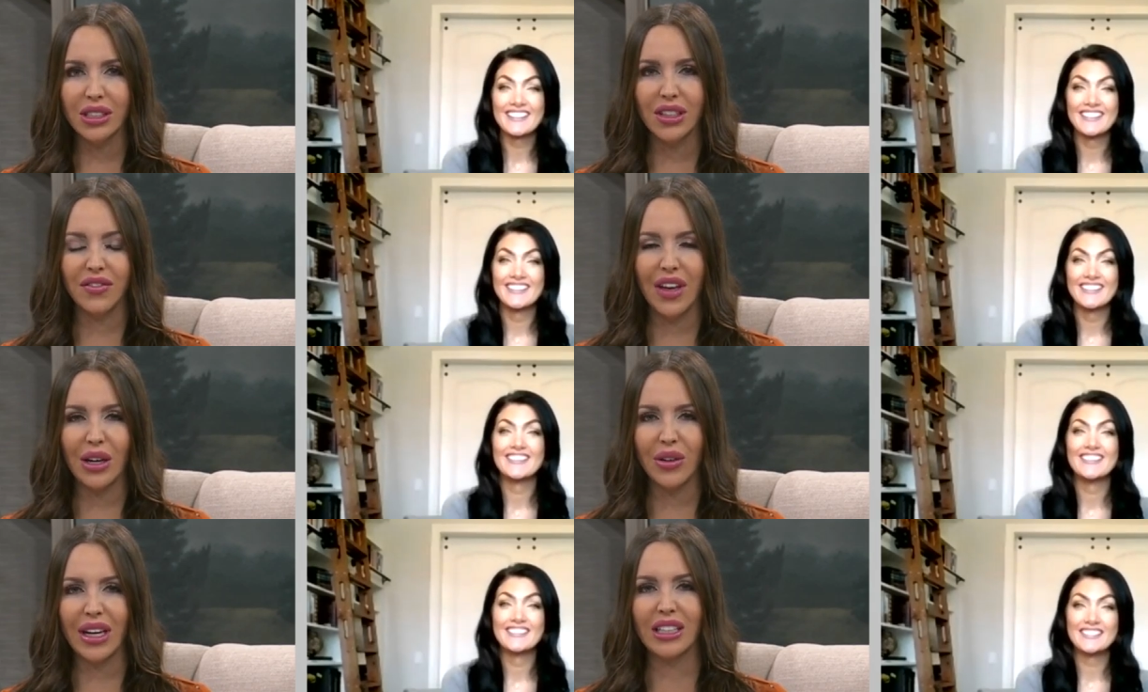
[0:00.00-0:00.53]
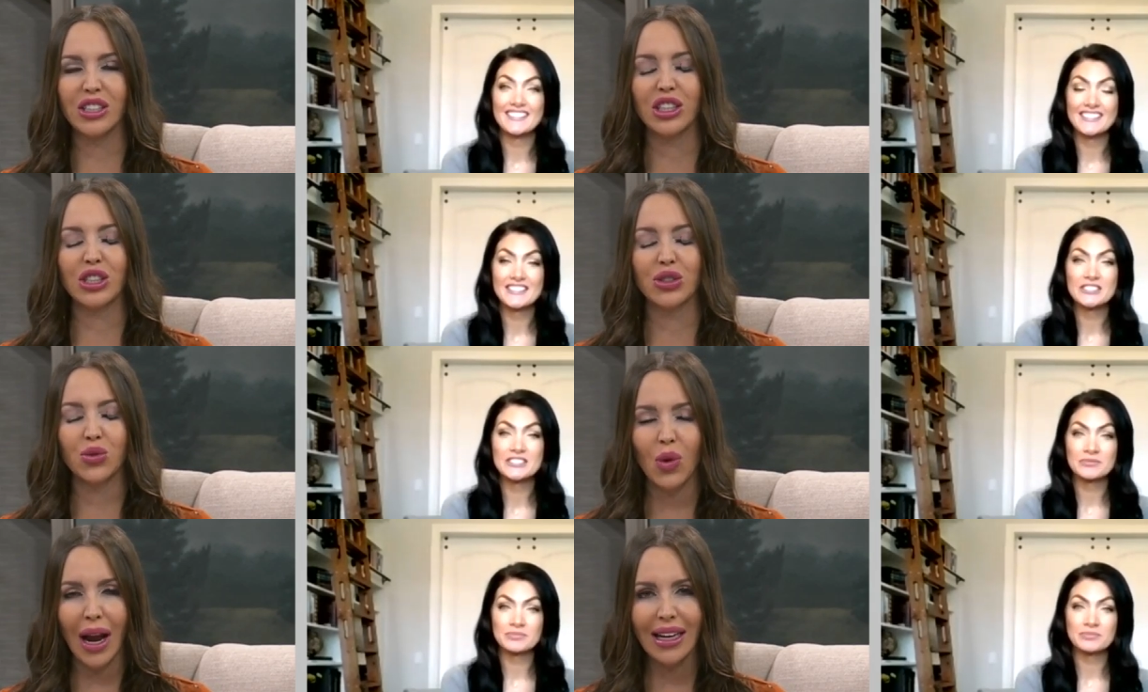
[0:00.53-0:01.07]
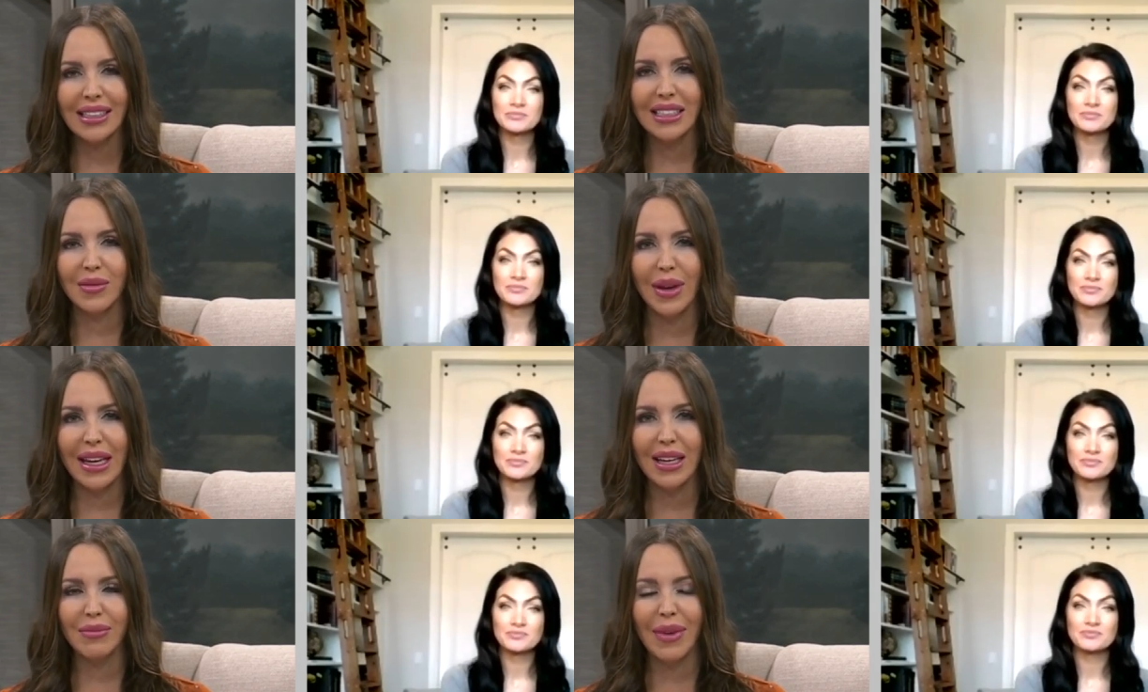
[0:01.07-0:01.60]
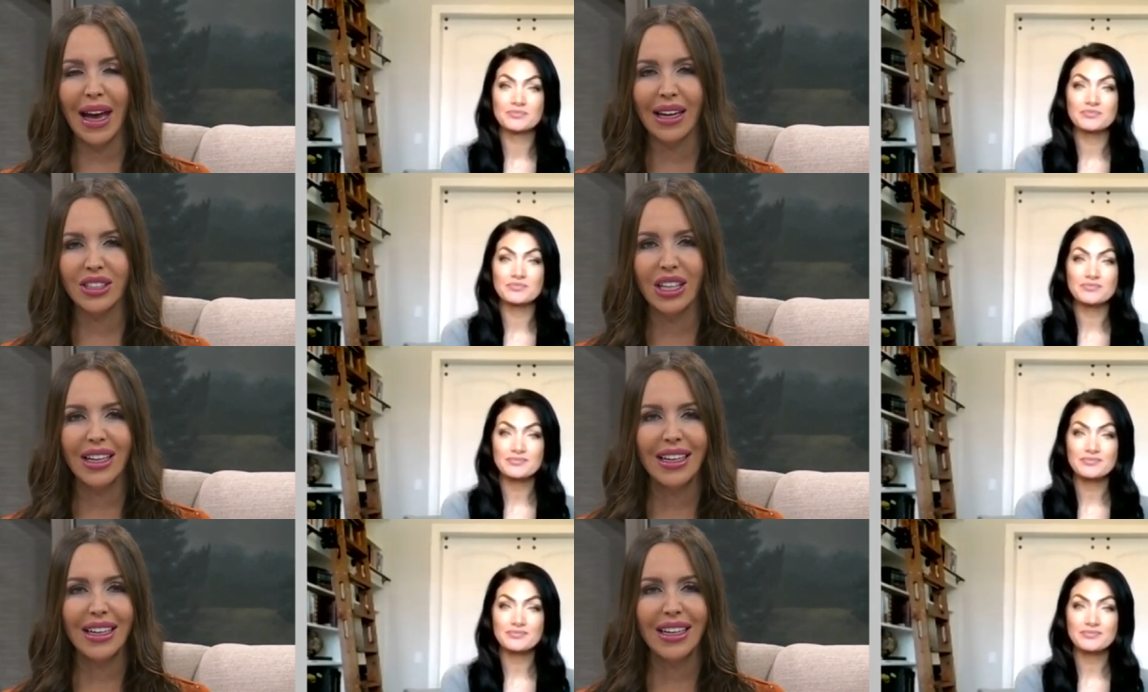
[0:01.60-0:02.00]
Speaker 1: of foundation, trying to make it match.